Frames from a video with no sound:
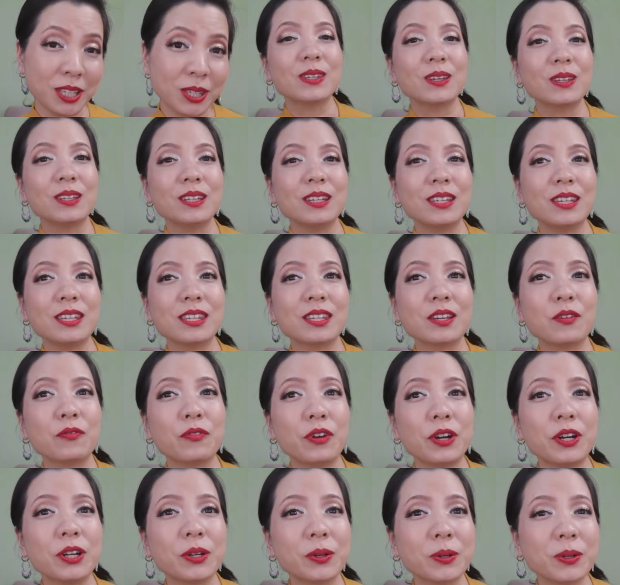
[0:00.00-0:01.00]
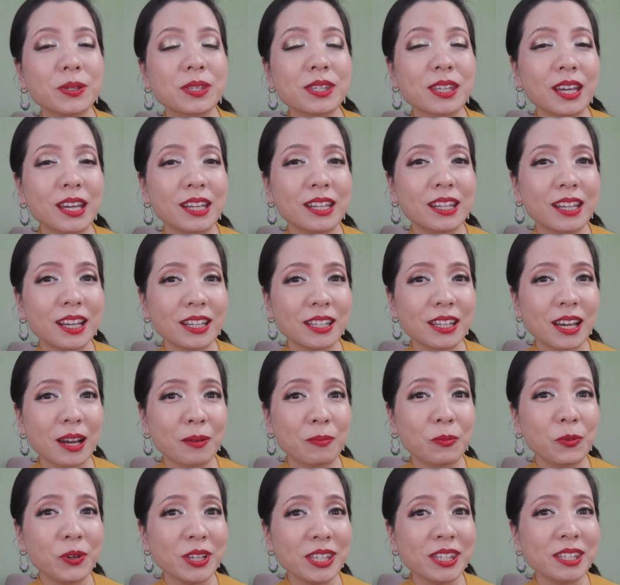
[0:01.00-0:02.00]
So this is a very good sign that
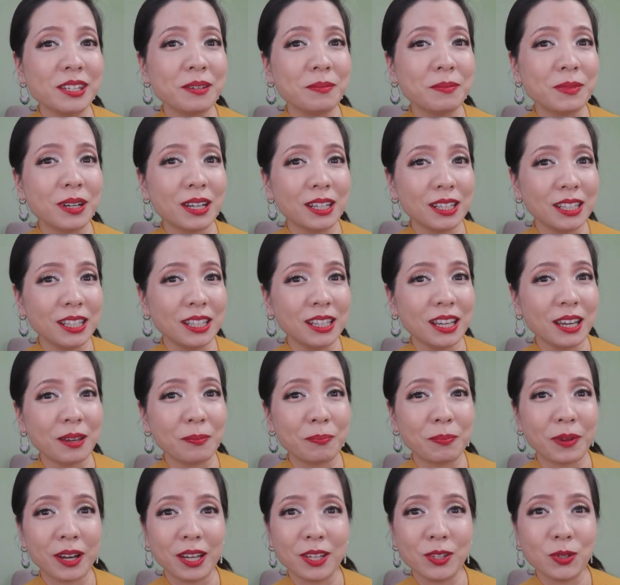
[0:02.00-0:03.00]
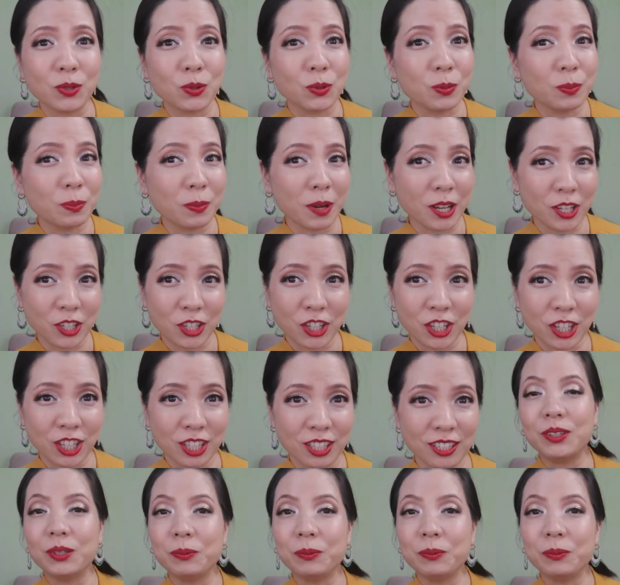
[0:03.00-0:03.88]
I'm wasting money and buying too much.